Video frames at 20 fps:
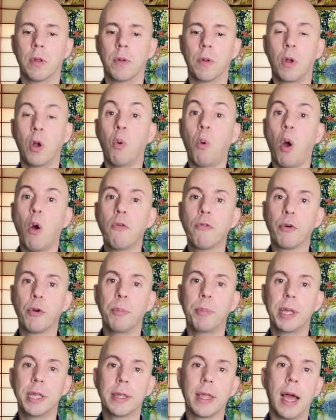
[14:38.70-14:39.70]
go over a
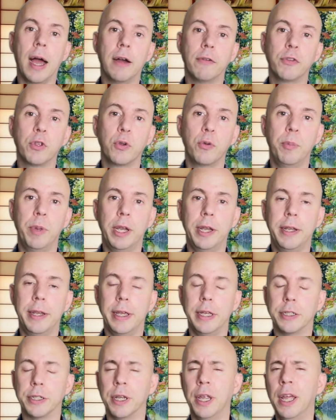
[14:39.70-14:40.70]
bit after your
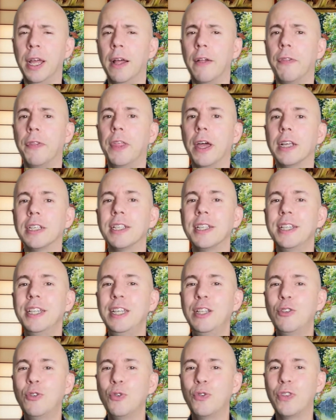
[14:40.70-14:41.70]
meditation. Doesn't
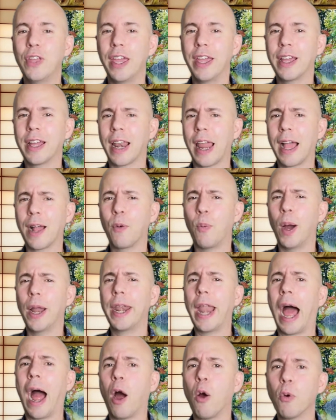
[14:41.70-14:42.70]
need to take like
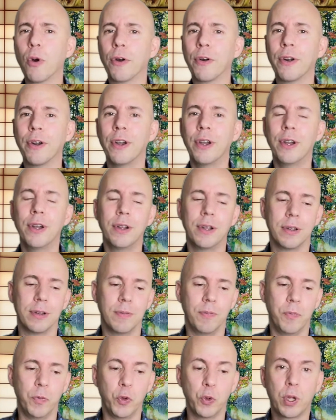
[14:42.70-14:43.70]
1 hour.
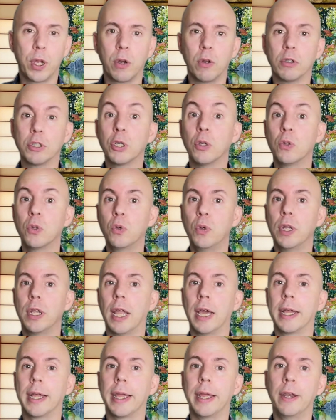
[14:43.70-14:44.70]
You can also do it
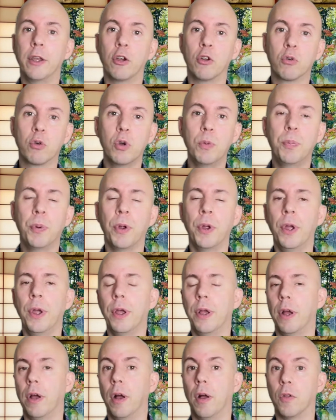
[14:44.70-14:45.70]
like in a group,
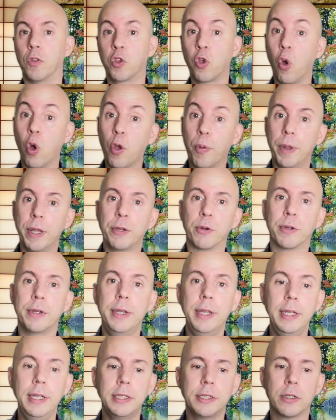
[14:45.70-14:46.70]
talk with your
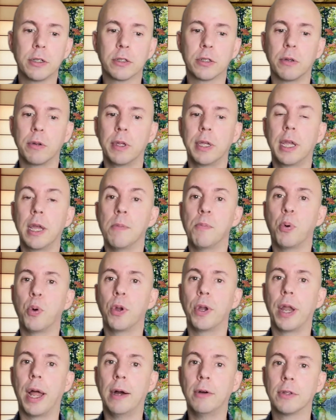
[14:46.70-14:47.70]
teacher so he can
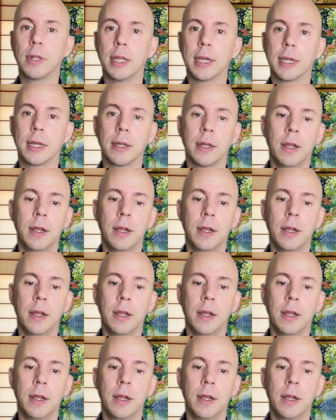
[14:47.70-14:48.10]
point out like,